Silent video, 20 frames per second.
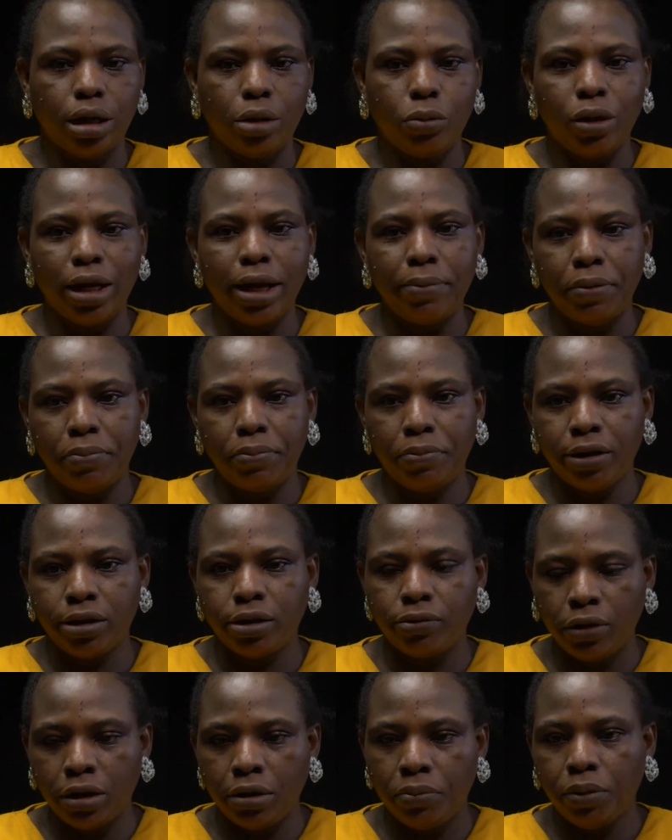will I be
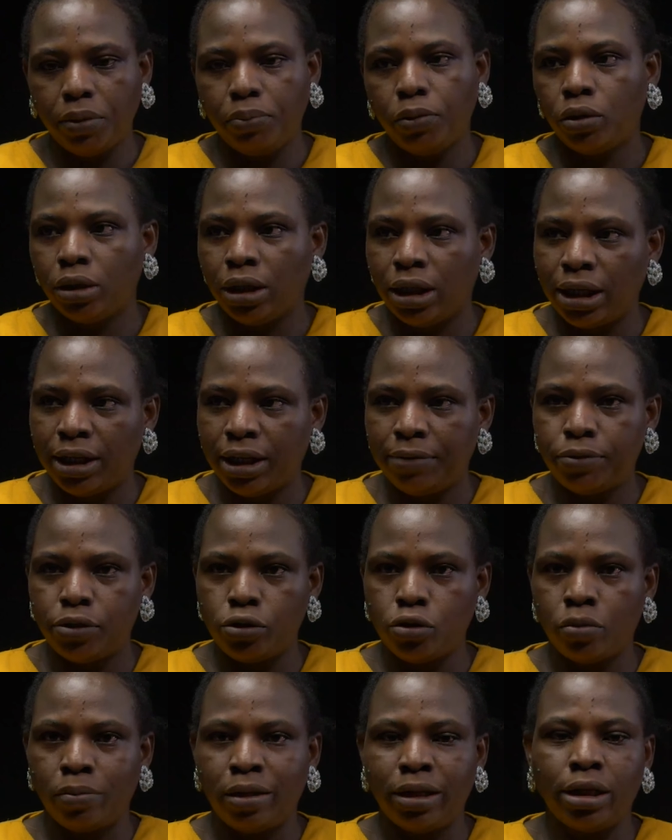breastfeeding baby on an
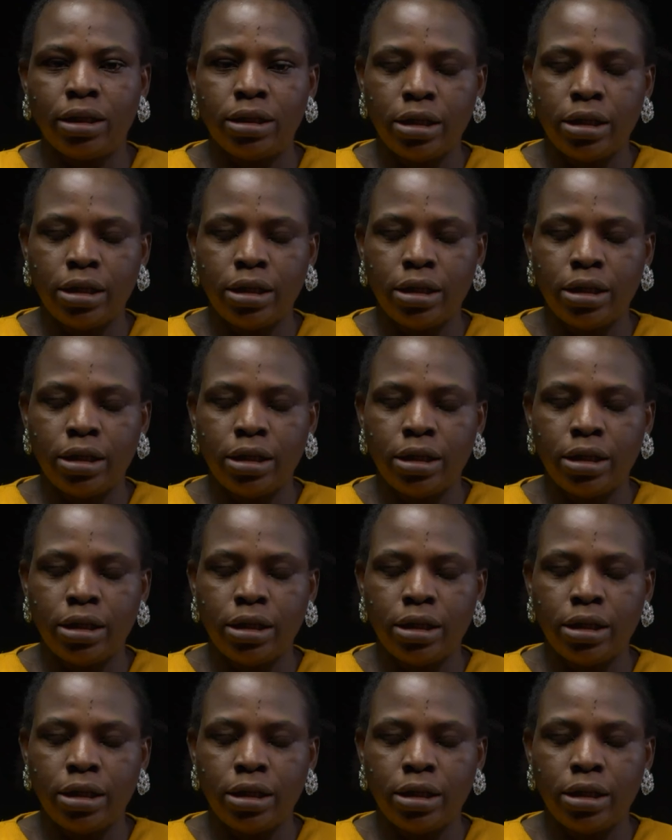empty stomach?